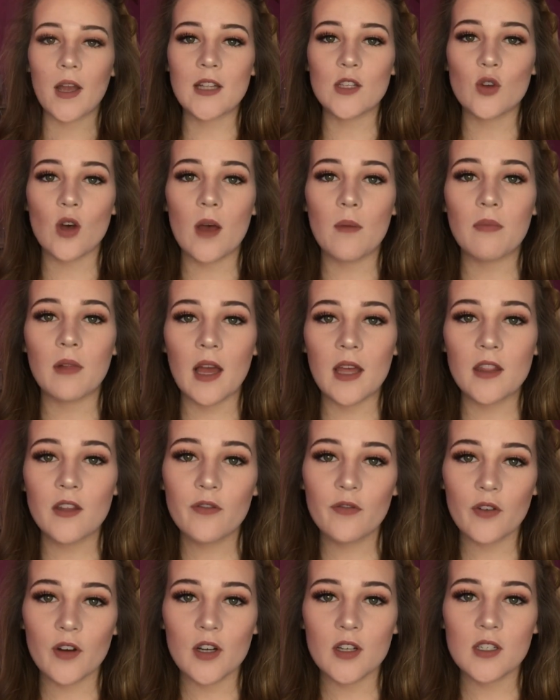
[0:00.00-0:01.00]
So I applied the
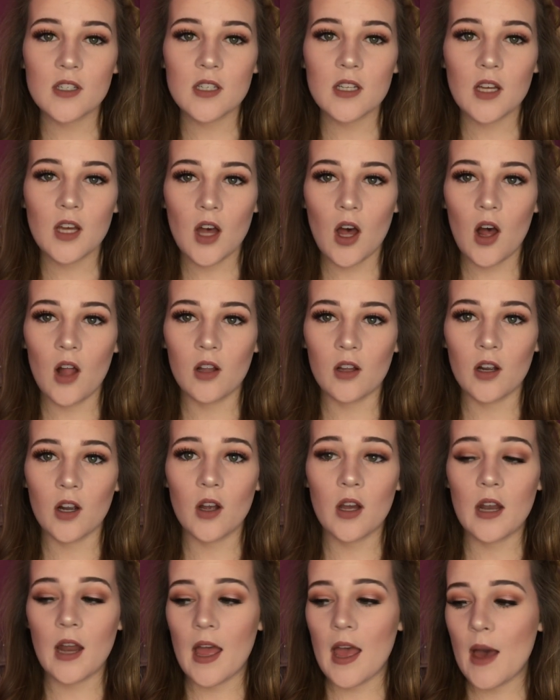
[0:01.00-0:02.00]
first
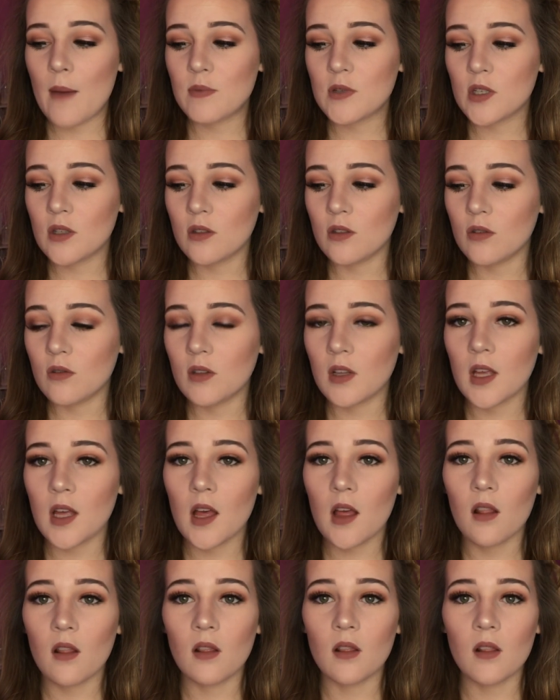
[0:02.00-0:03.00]
color and I
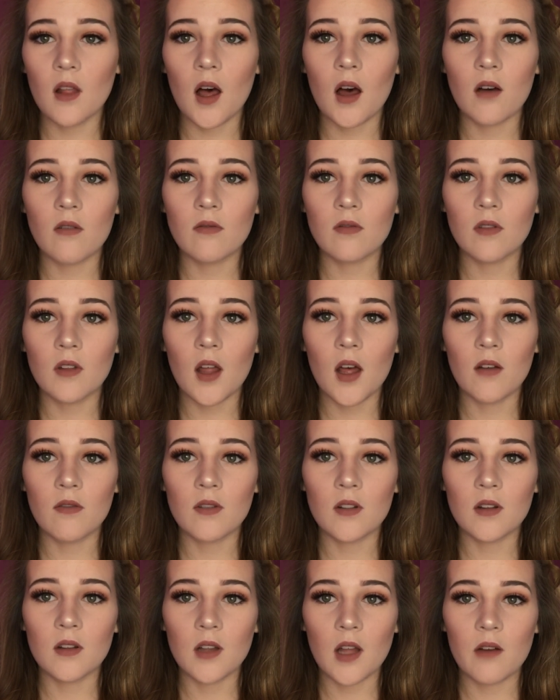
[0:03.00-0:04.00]
absolutely love
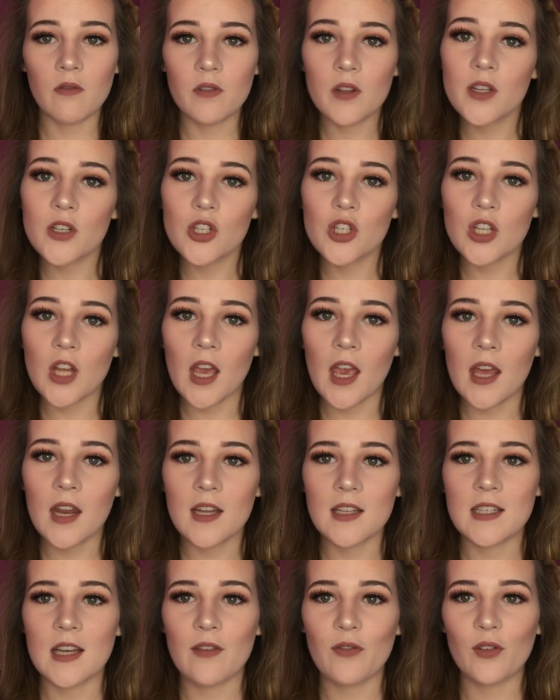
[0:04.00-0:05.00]
this shade.
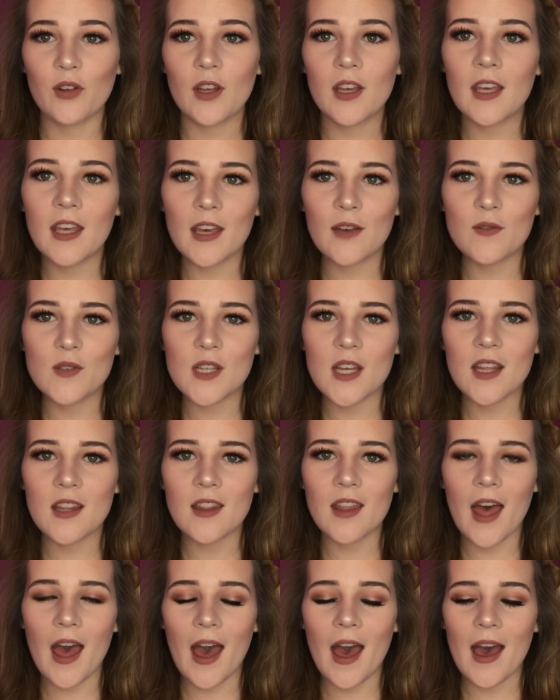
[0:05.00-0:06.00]
It definitely gives it
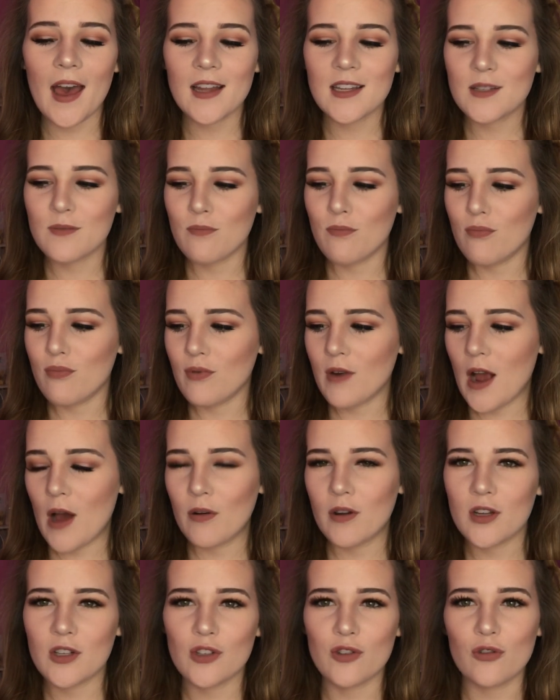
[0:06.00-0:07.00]
that
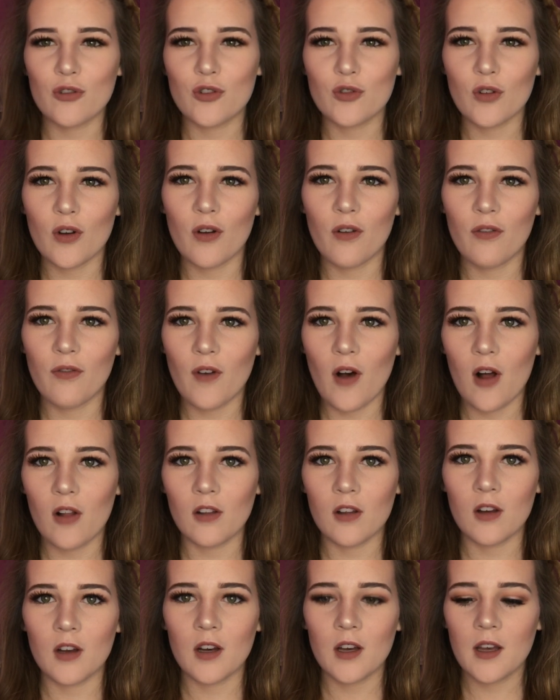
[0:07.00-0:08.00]
brownish neutral fall
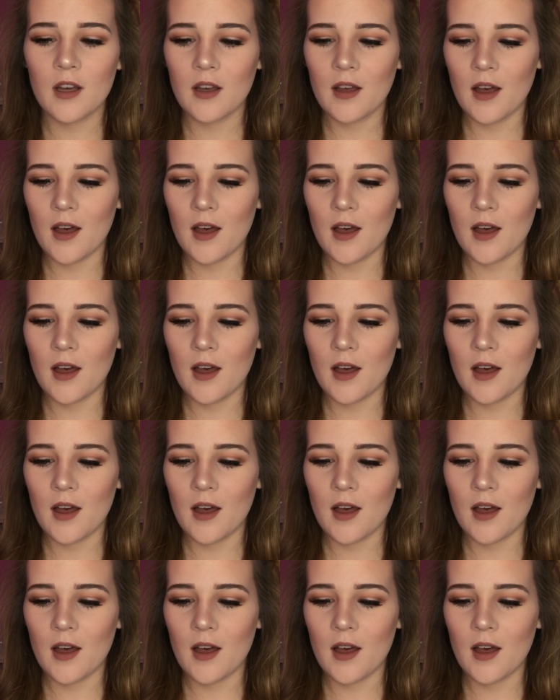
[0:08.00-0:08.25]
look,